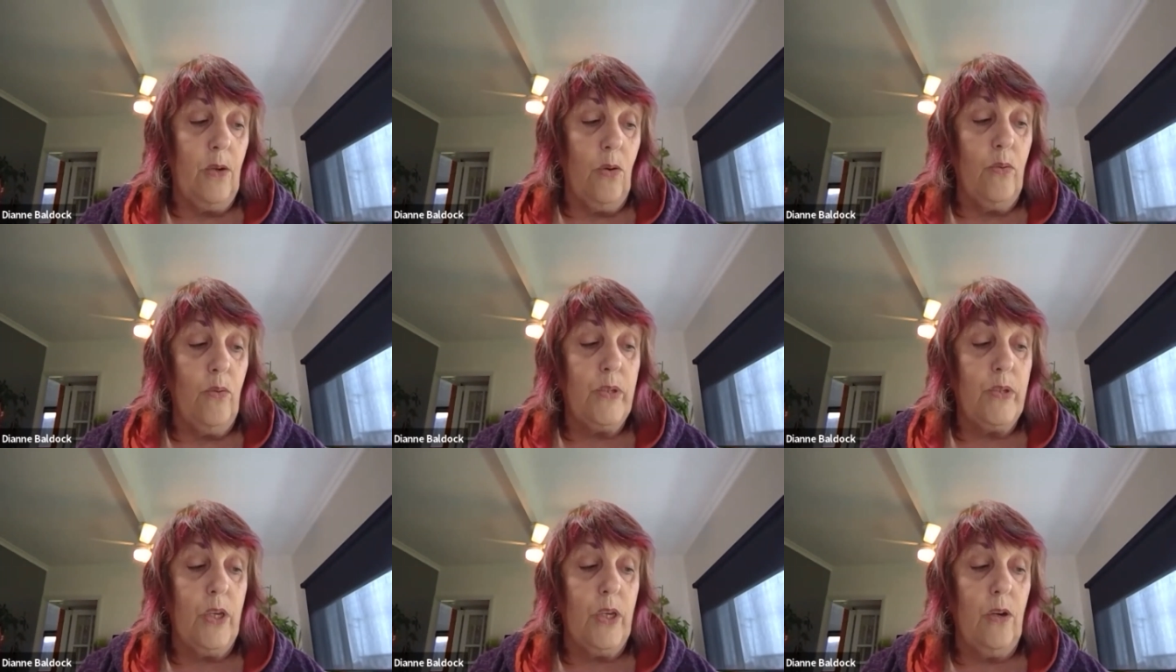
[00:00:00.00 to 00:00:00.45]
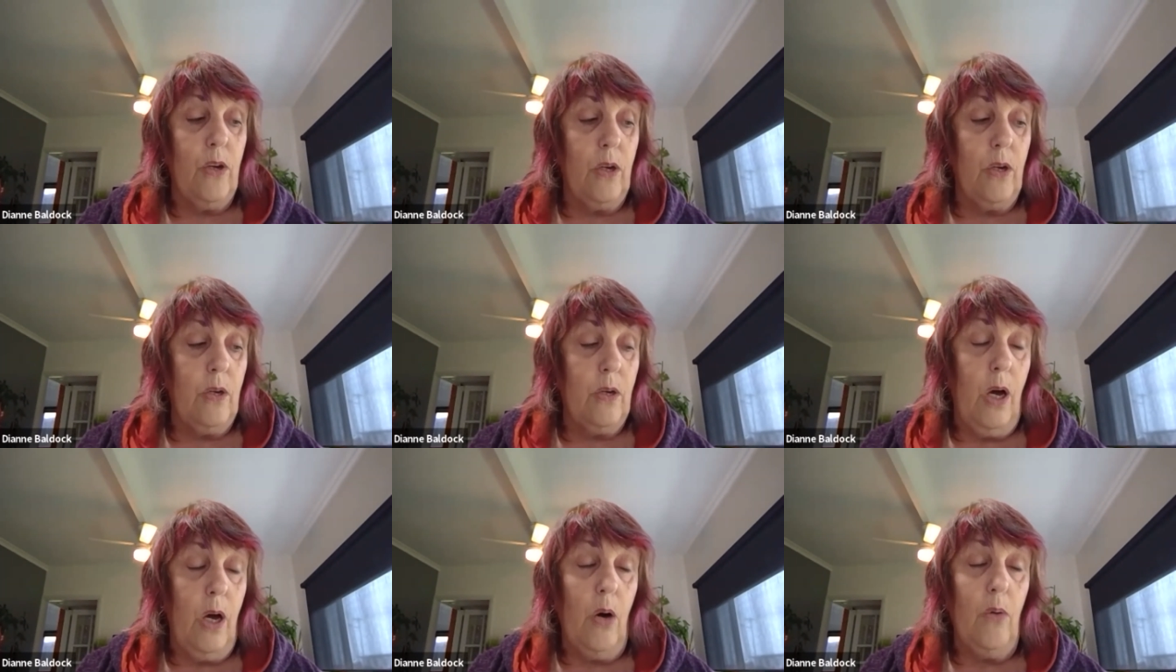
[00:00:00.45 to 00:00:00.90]
also
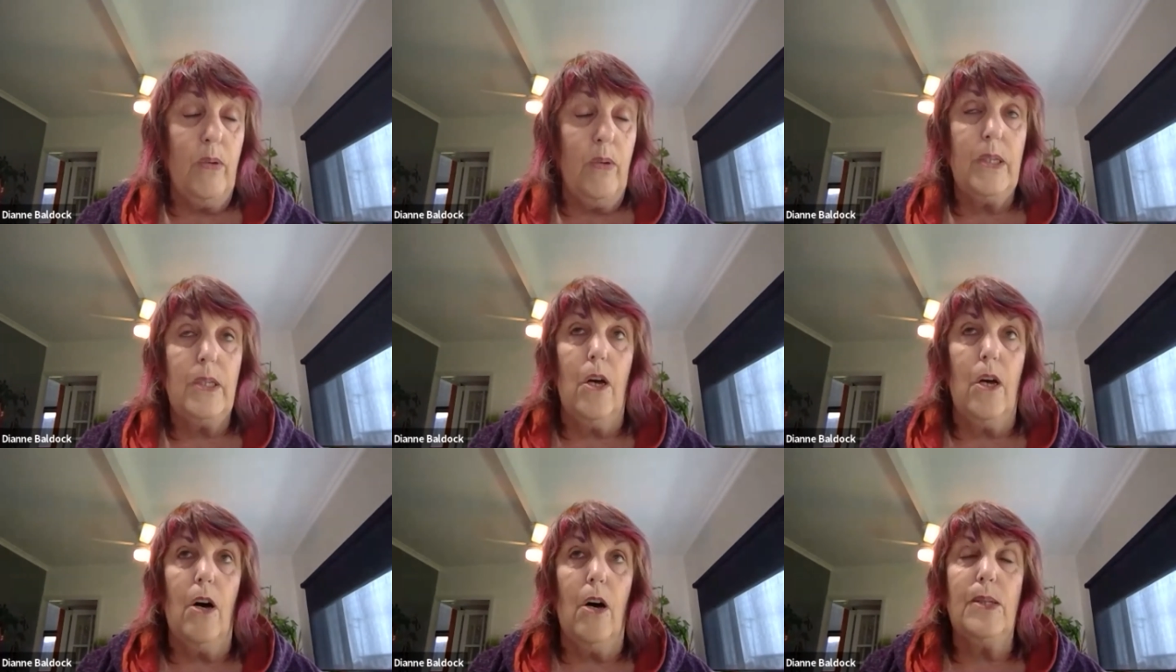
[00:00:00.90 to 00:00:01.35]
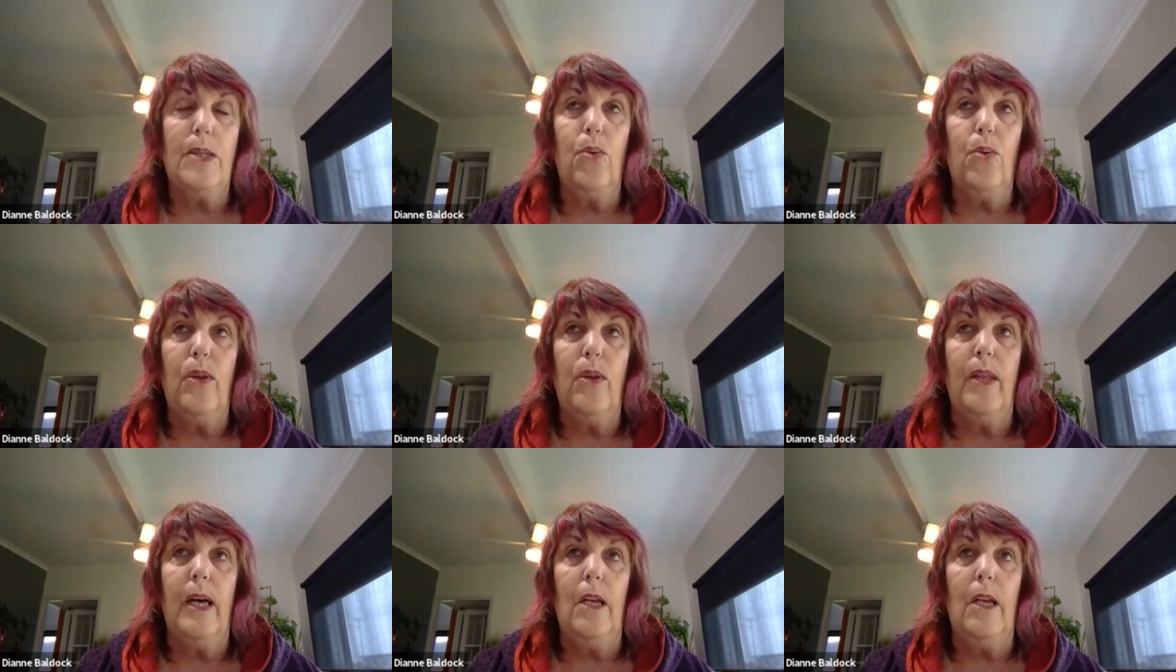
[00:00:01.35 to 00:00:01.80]
coincides
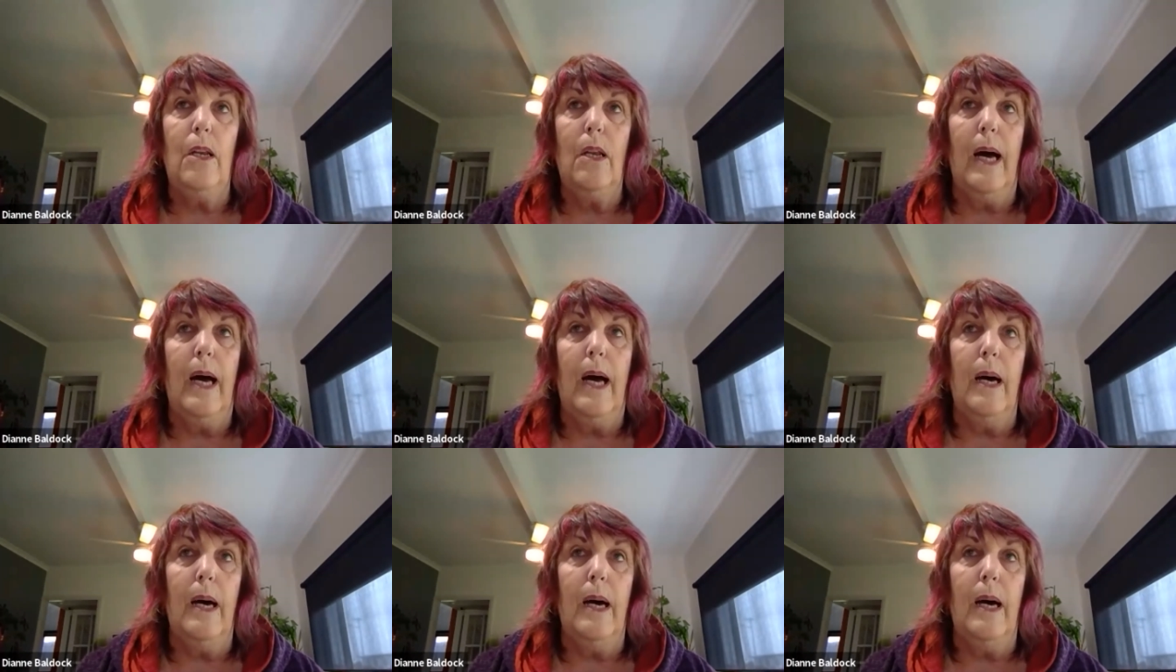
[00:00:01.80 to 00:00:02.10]
with a